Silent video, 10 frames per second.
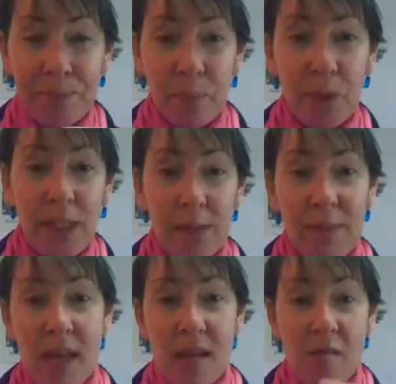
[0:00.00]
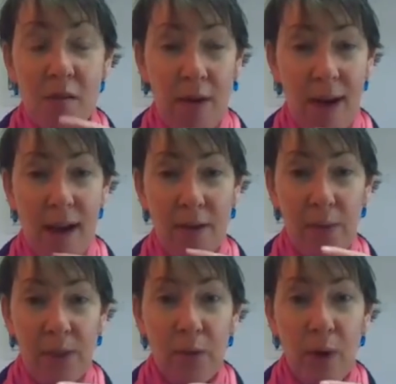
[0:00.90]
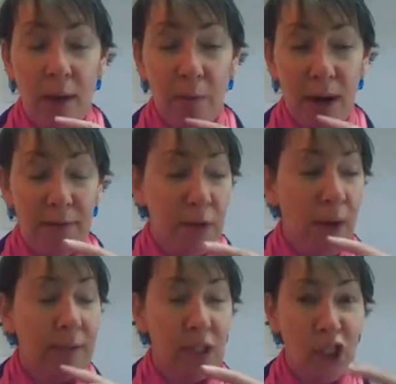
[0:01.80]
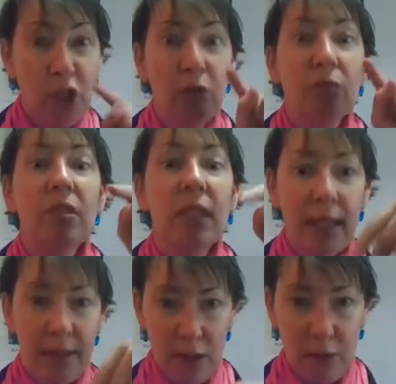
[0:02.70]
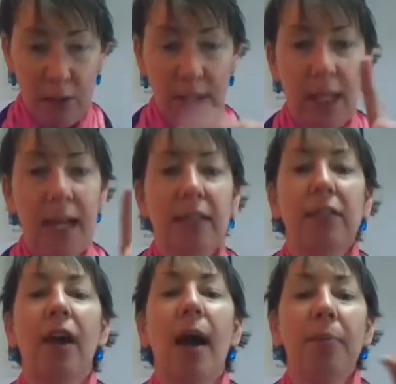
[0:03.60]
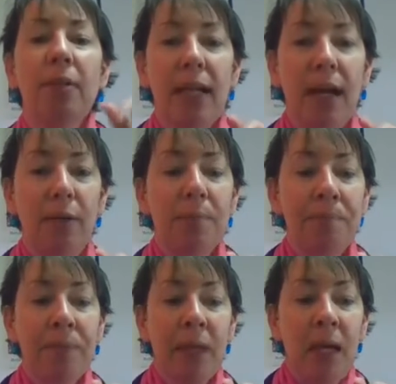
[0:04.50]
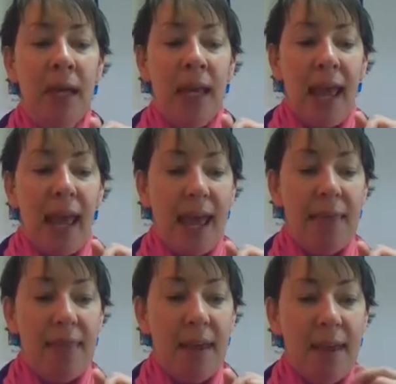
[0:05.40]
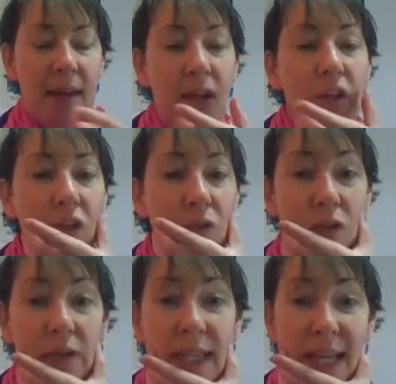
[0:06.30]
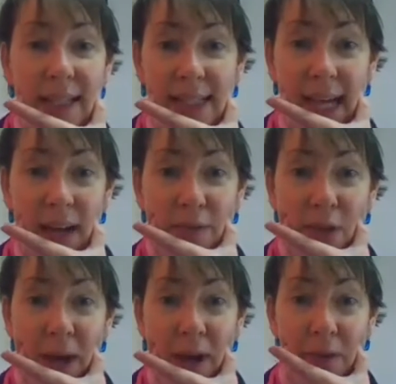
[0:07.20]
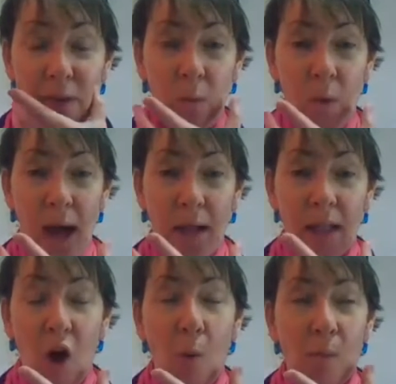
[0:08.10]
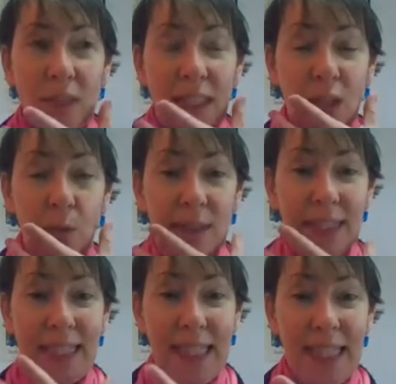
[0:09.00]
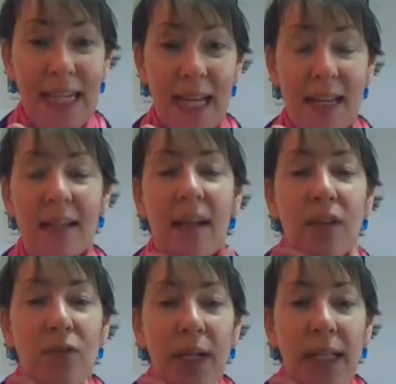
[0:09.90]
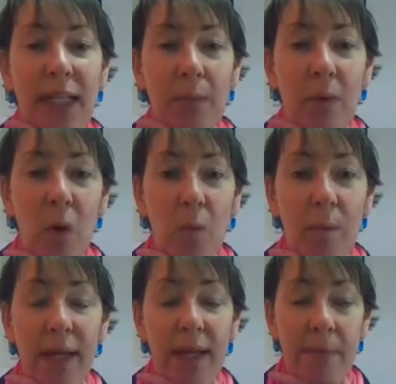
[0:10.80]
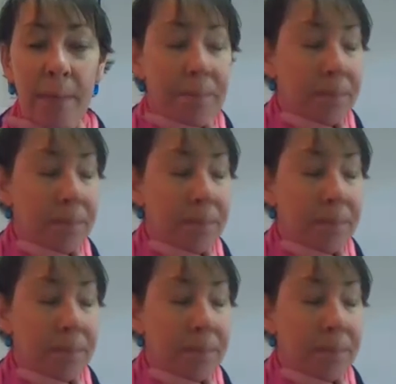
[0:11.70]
bringing them in or out or whatever you have to do to get the note to slide either up or down. And then you use the inside of your mouth as well, almost like you were singing it. Try to keep open.